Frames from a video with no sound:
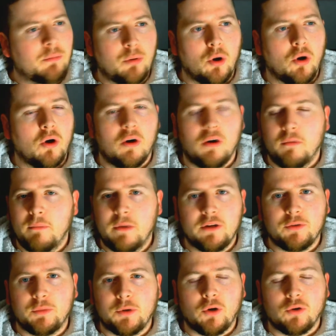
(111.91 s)
But
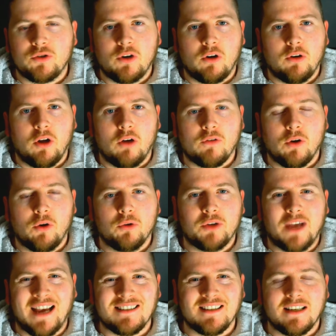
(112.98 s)
Middlesbrough don't score a lot of
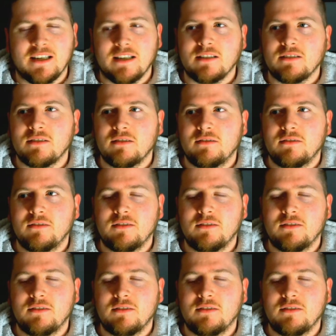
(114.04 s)
goals as it is.